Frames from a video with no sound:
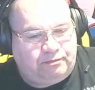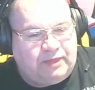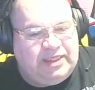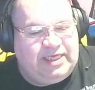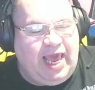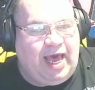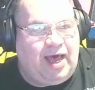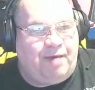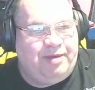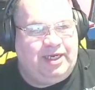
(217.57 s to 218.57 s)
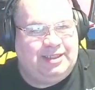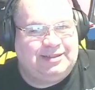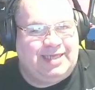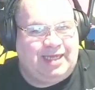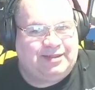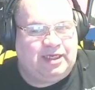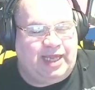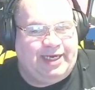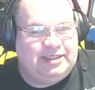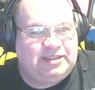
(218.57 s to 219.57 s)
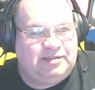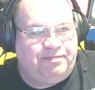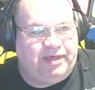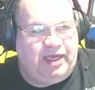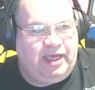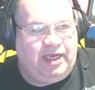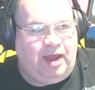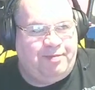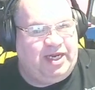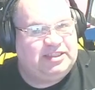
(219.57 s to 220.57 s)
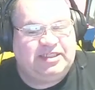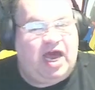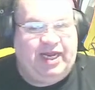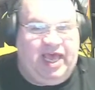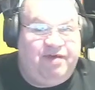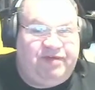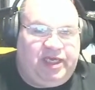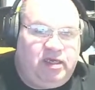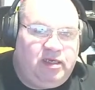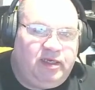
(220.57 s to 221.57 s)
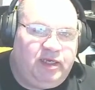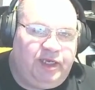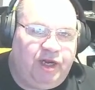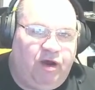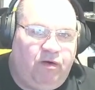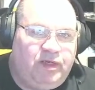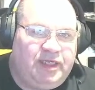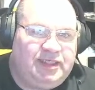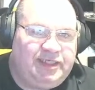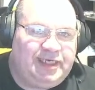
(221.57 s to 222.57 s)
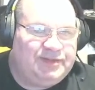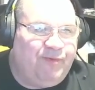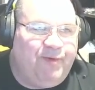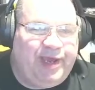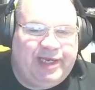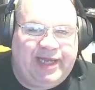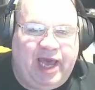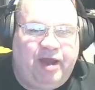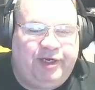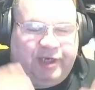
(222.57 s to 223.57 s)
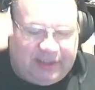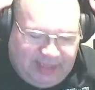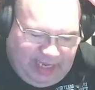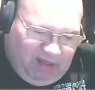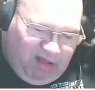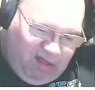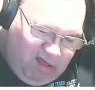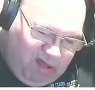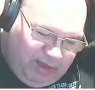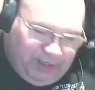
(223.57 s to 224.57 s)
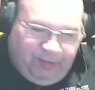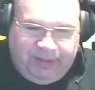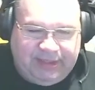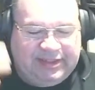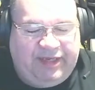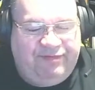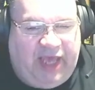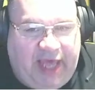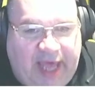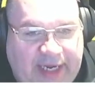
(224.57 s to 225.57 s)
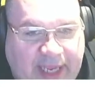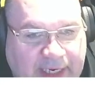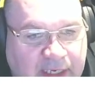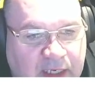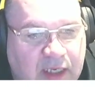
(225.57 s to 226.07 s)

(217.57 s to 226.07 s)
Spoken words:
yeah, I mean, it's not the lightest, but I mean, it's not heavy. You know, it doesn't weigh you down. You're just like, oh, you know, it doesn't give you a headache.